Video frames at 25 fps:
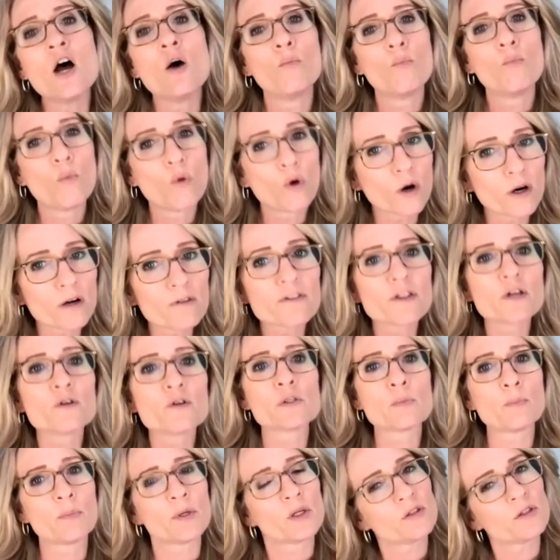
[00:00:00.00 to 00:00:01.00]
more of
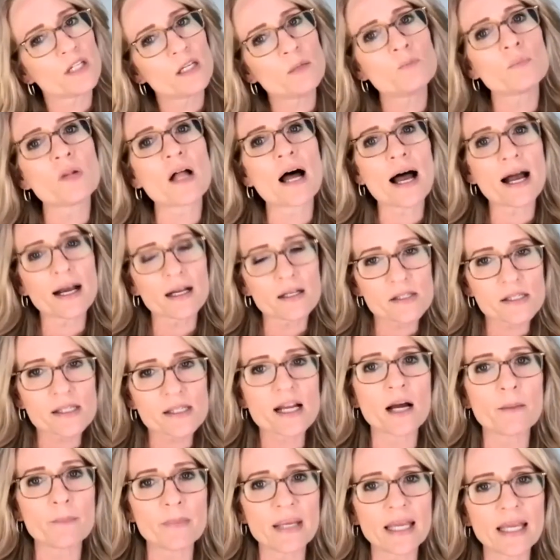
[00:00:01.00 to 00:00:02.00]
those building blocks
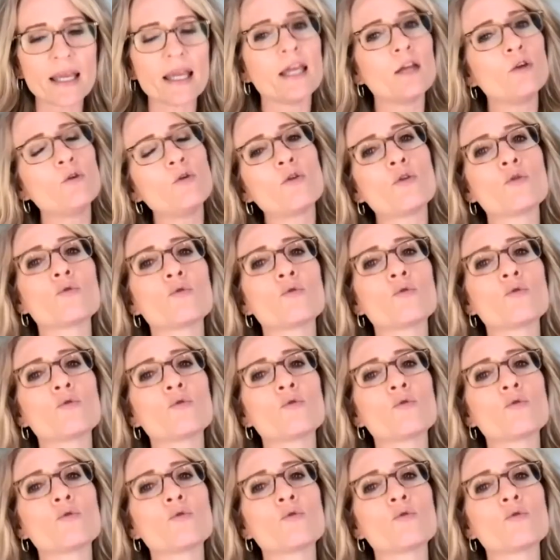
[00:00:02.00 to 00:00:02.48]
coming in